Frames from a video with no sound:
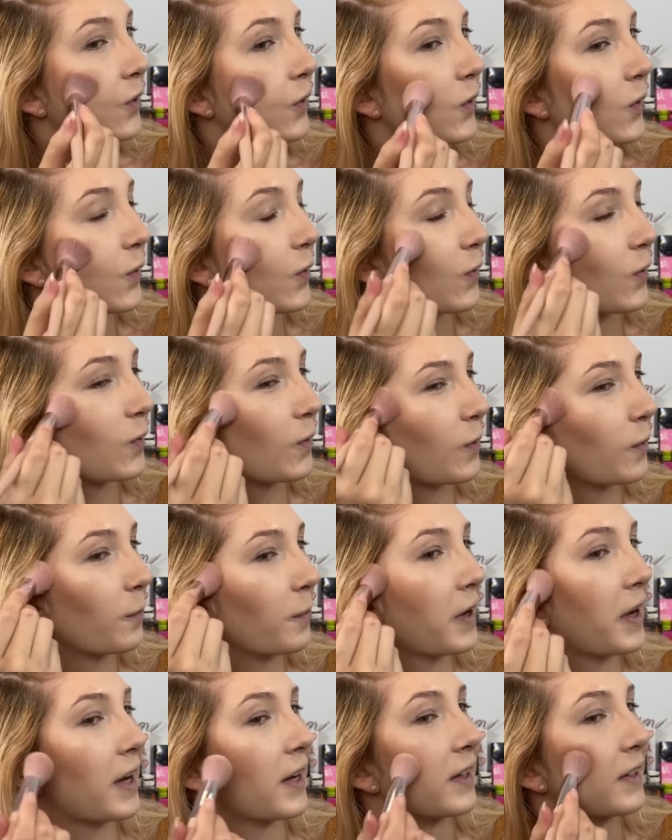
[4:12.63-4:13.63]
whole
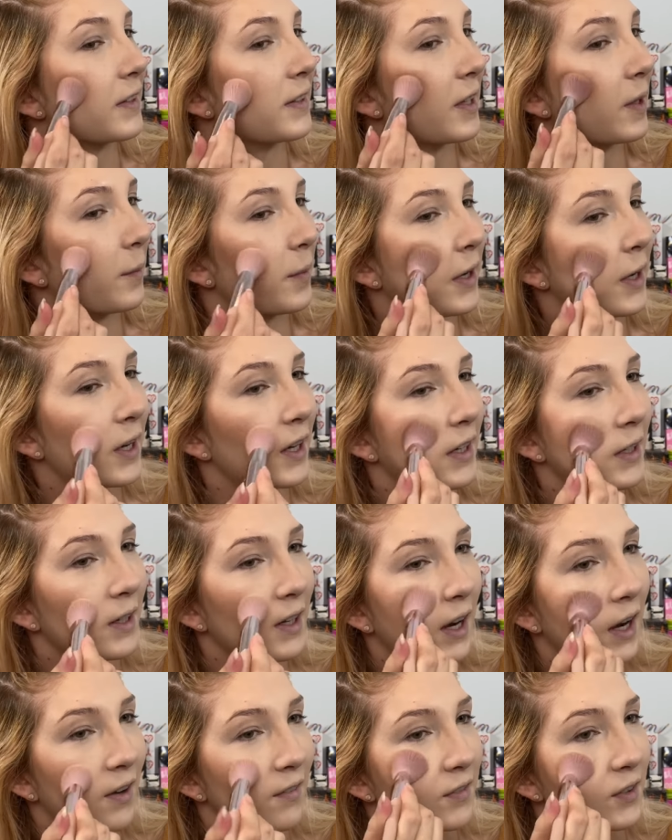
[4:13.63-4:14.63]
pandemic?
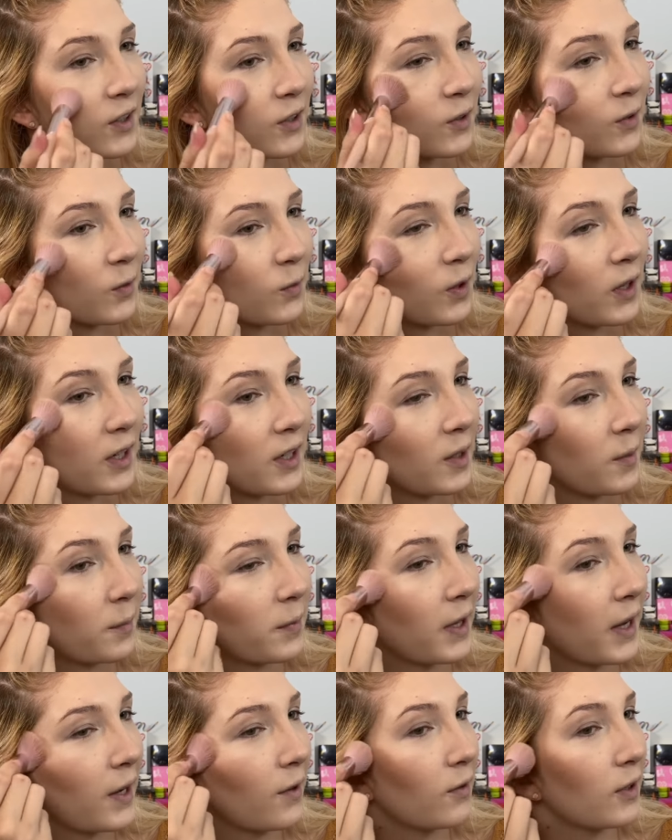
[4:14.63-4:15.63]
Have you wanted to
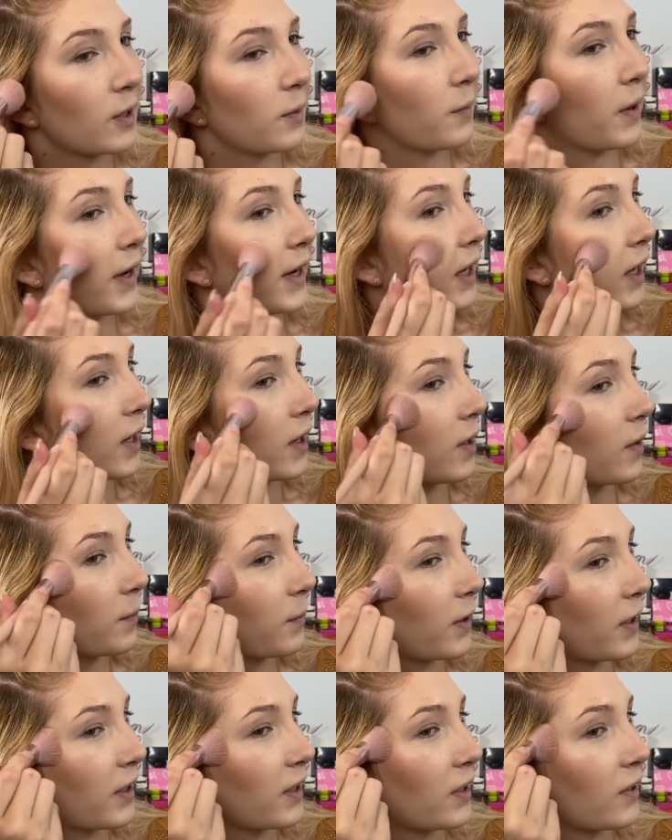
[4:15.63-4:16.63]
play with makeup?
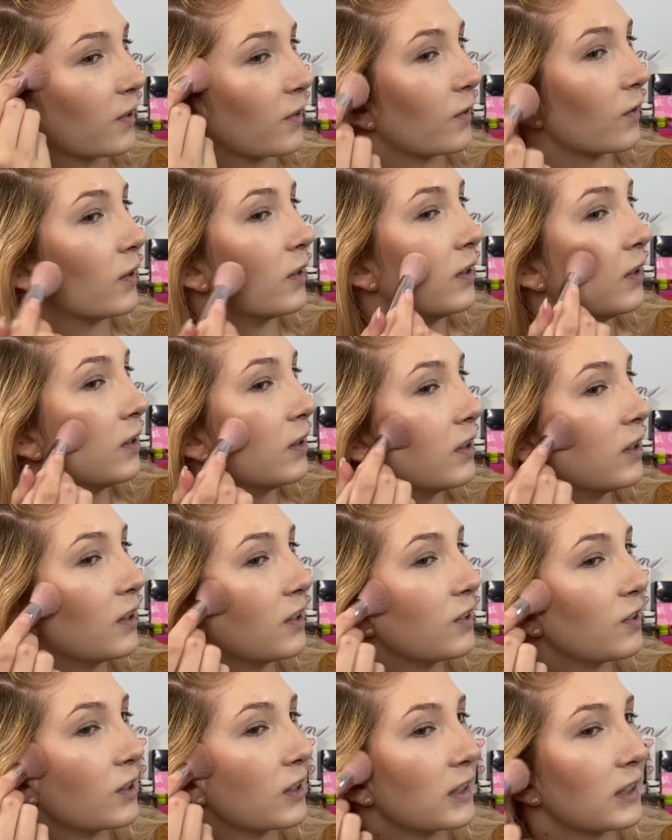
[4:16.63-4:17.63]
Are you
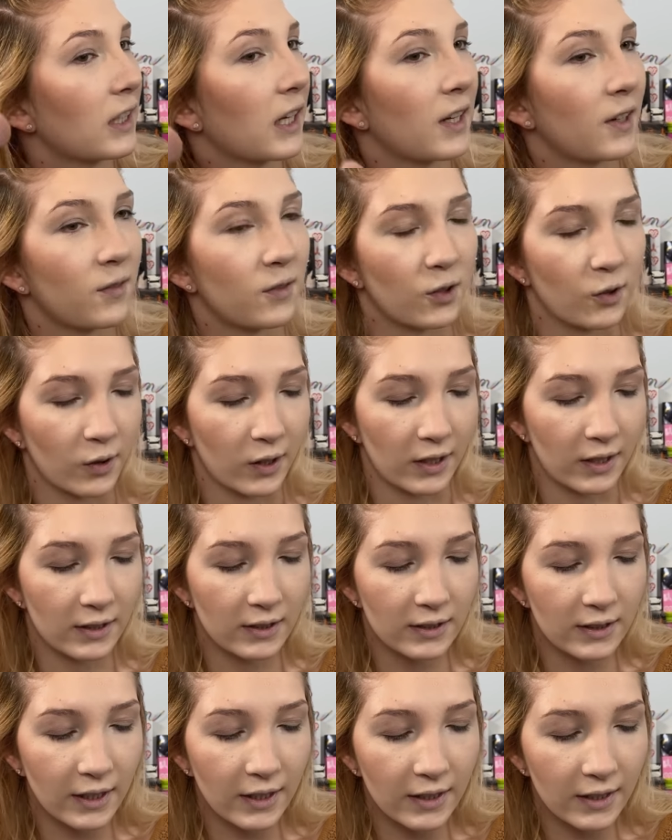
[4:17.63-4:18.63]
just kind of doing
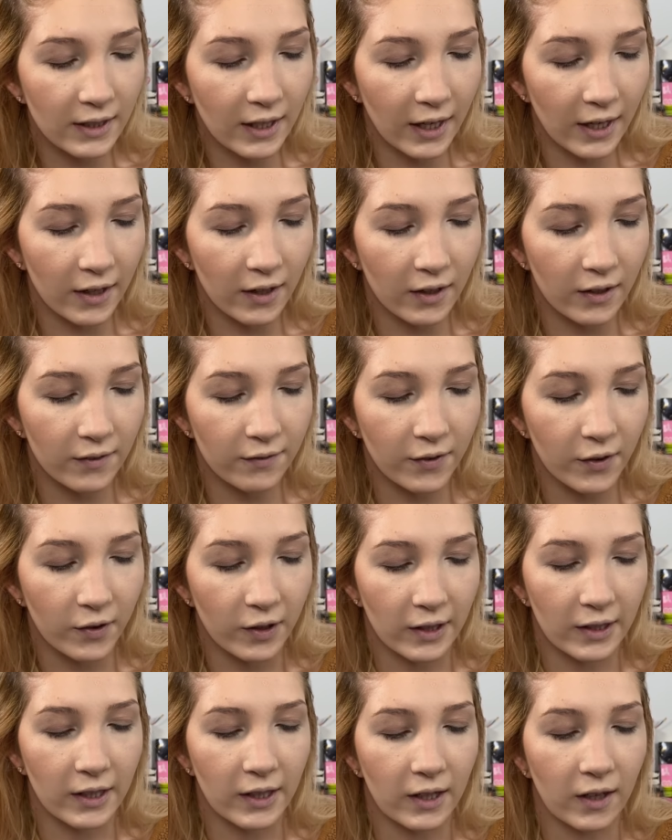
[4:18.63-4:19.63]
skincare,
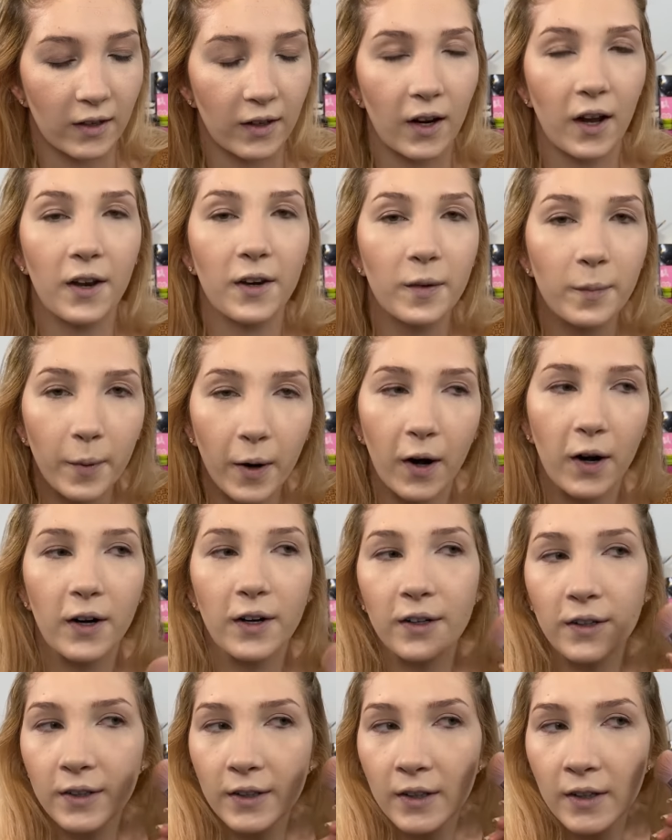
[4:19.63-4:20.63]
focusing on other
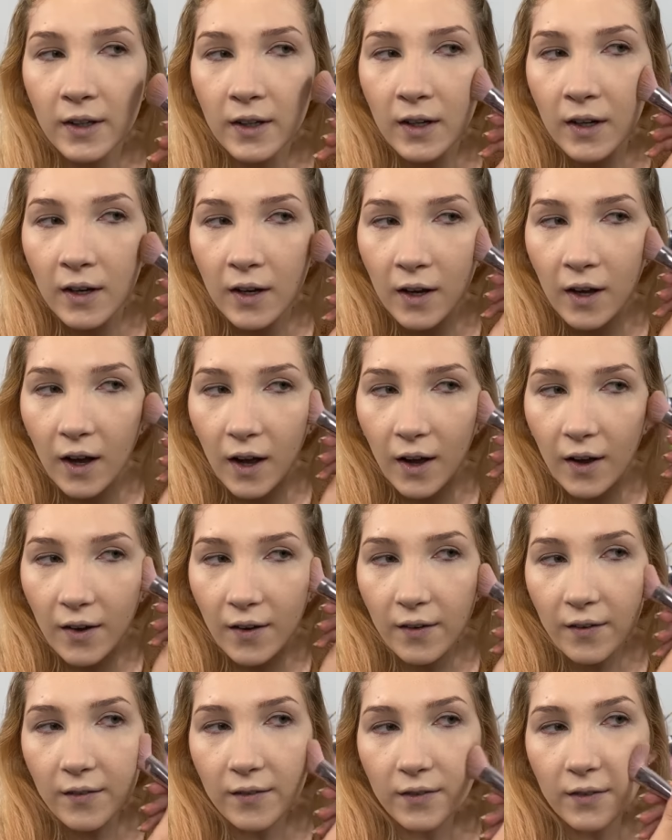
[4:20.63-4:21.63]
parts
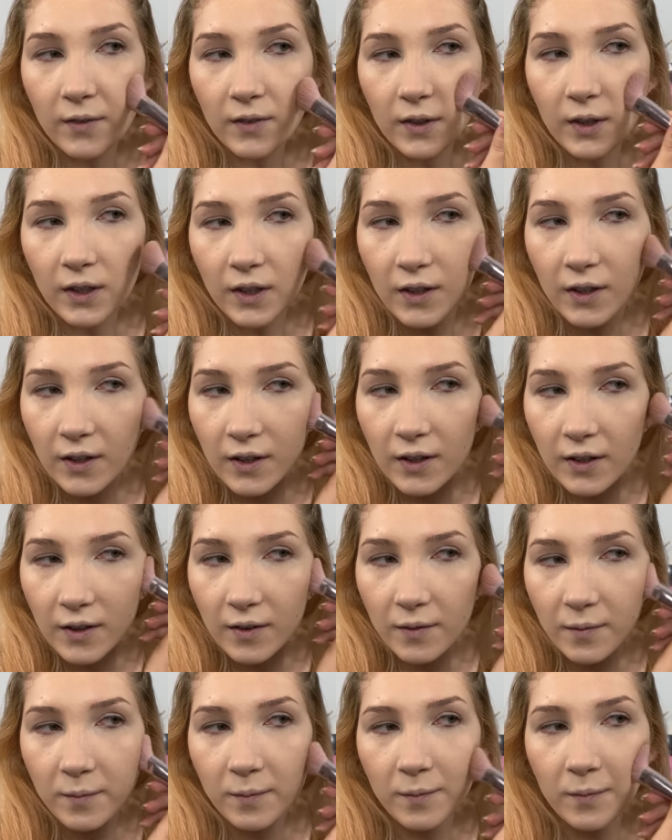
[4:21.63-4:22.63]
of your
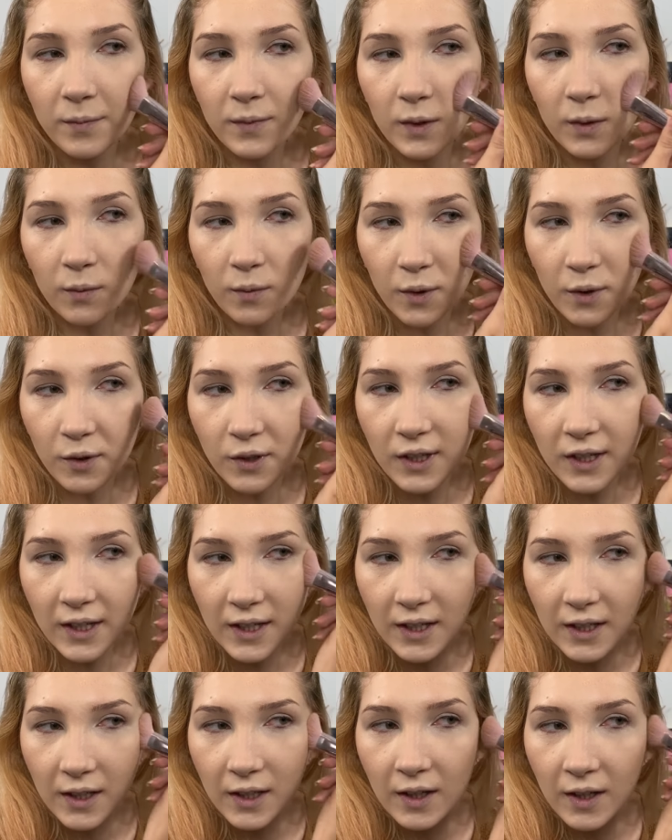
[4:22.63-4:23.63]

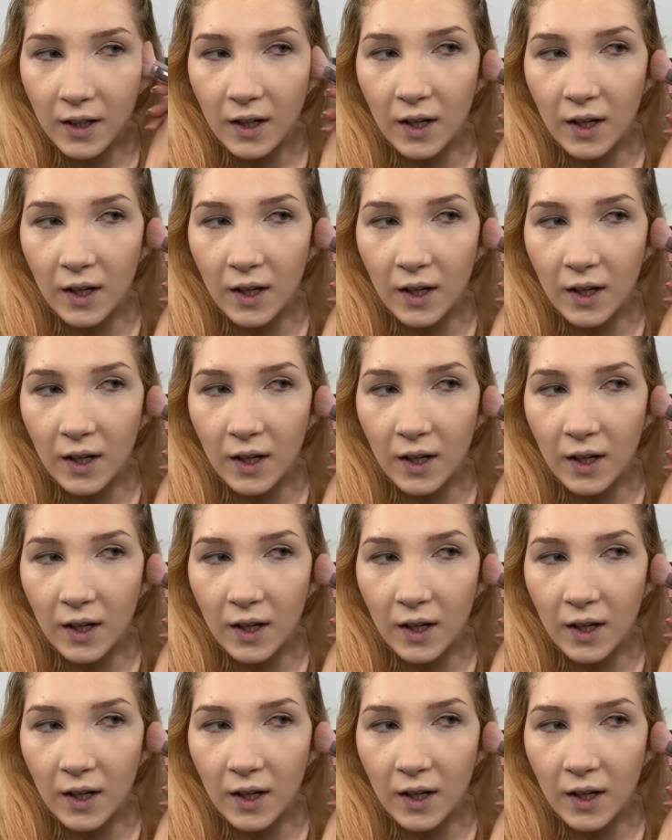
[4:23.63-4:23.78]
routine?